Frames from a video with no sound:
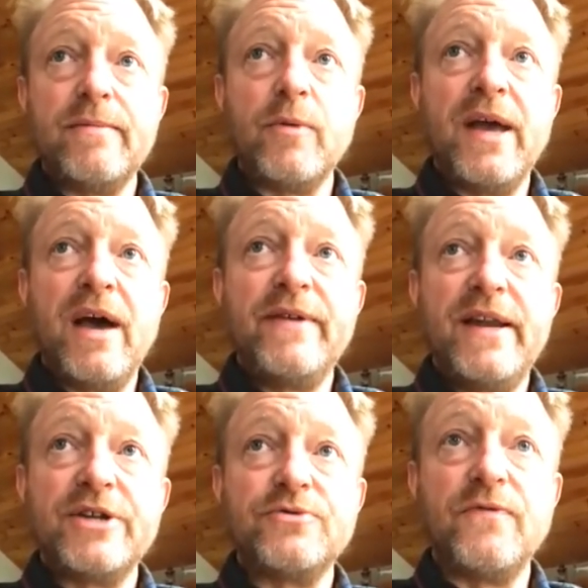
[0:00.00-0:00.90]
But we have an
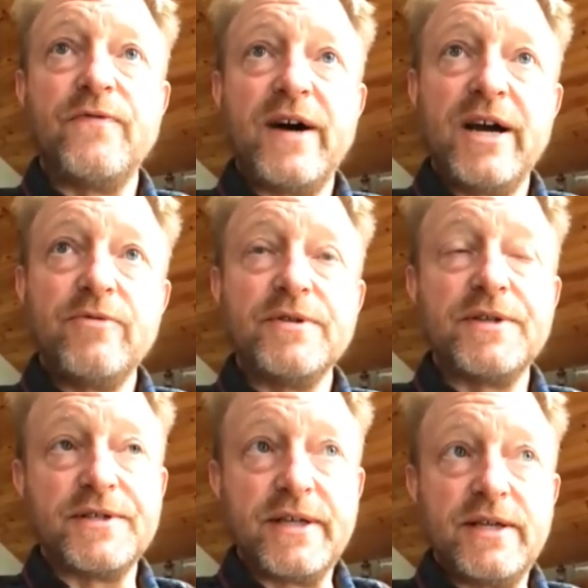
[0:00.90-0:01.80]
actual viral
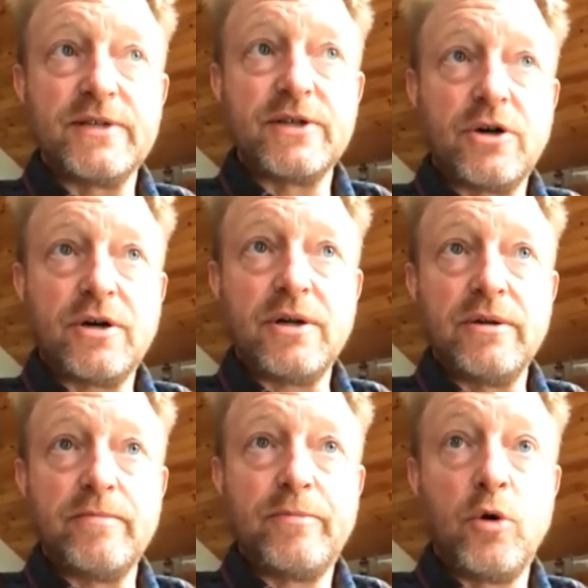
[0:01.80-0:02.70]
disease
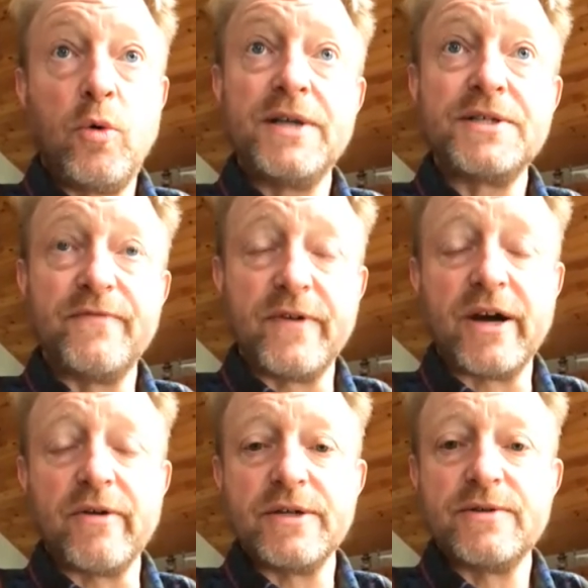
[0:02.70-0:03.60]
called Powassan
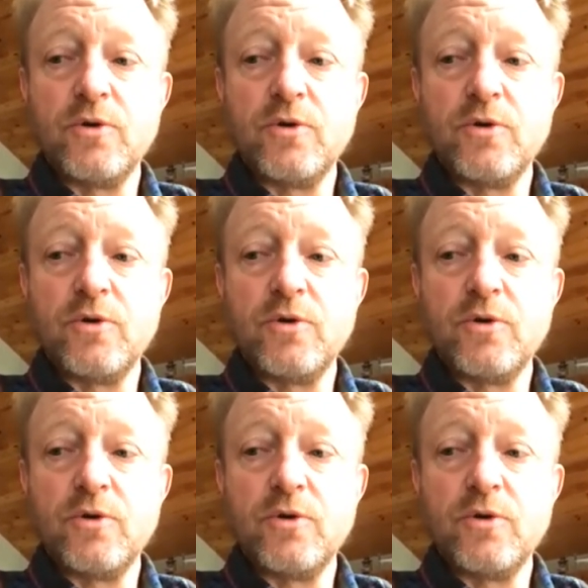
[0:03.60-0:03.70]
virus,